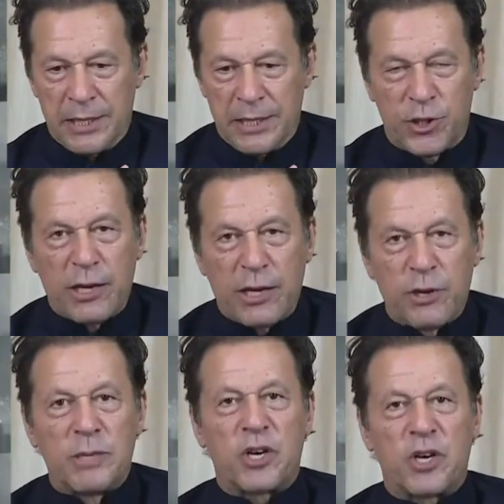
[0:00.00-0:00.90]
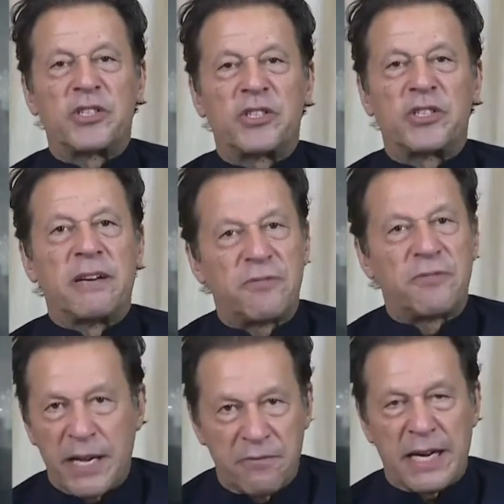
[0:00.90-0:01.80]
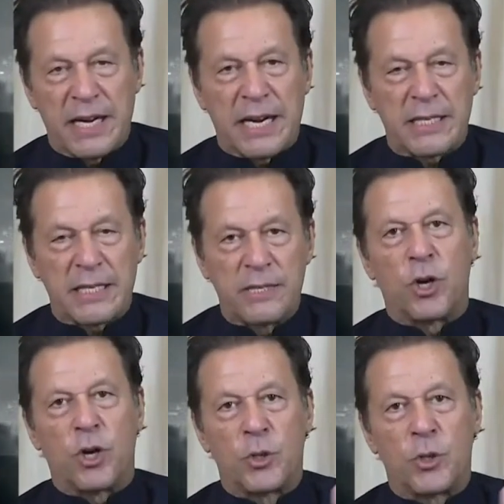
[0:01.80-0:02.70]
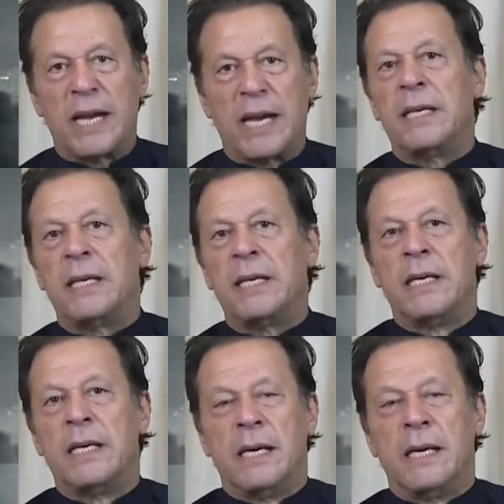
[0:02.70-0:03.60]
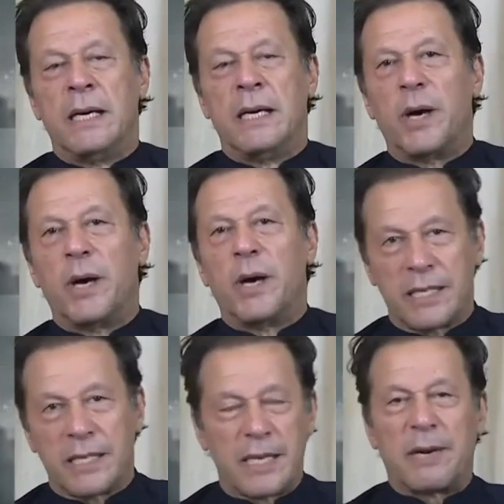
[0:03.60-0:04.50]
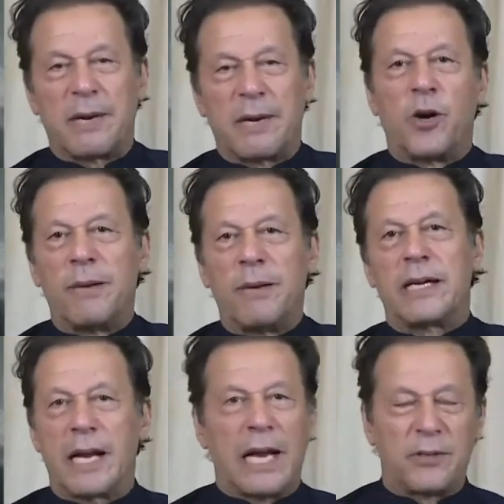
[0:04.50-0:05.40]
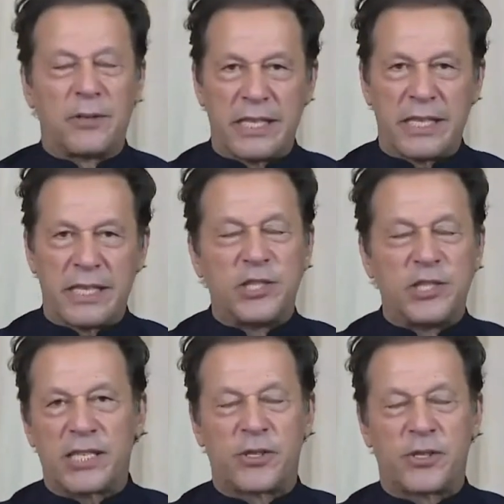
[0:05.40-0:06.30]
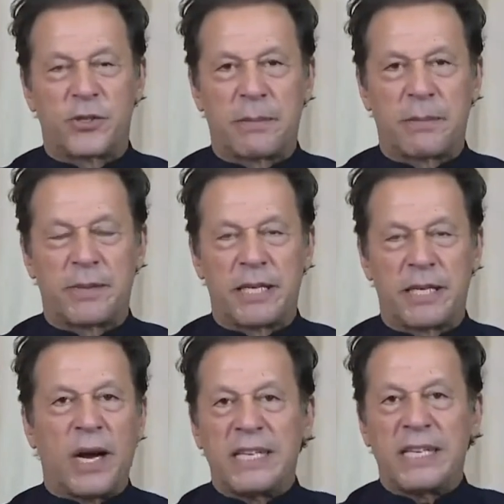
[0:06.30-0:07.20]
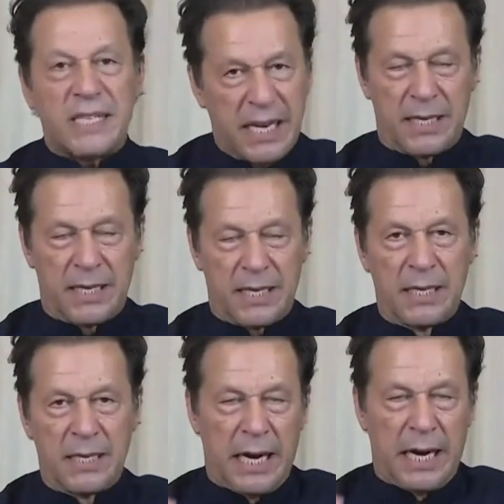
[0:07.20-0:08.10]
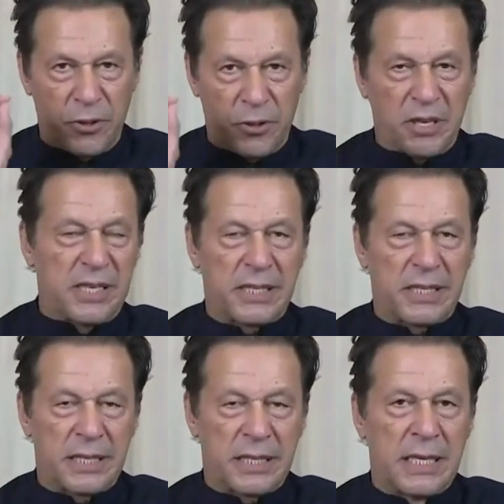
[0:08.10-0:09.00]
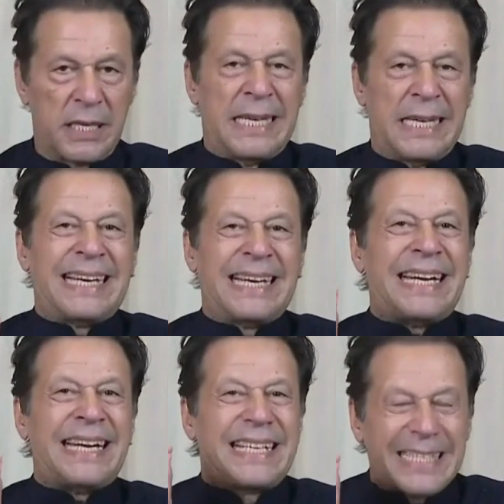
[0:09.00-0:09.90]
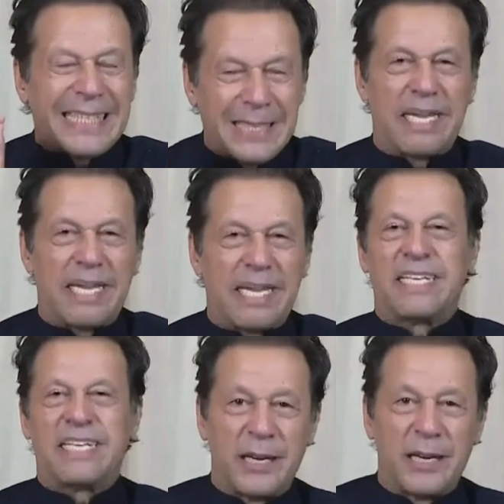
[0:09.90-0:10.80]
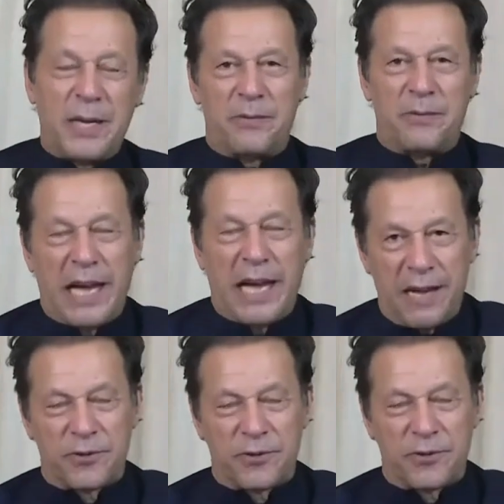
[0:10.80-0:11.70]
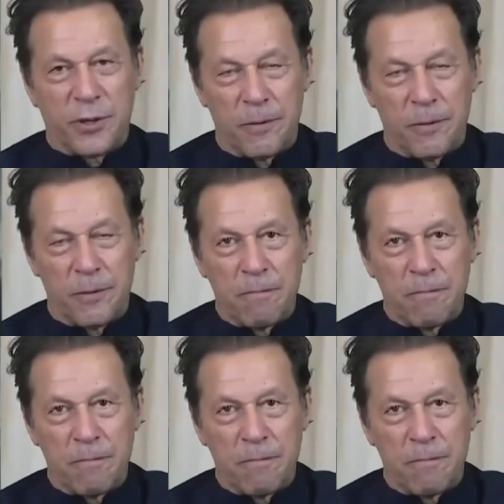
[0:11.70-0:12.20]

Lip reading: genuine democracy and free and fair elections, or do I just sit at my home and allow this injustice to take place? So I took a decision that it doesn't matter, if I have to go,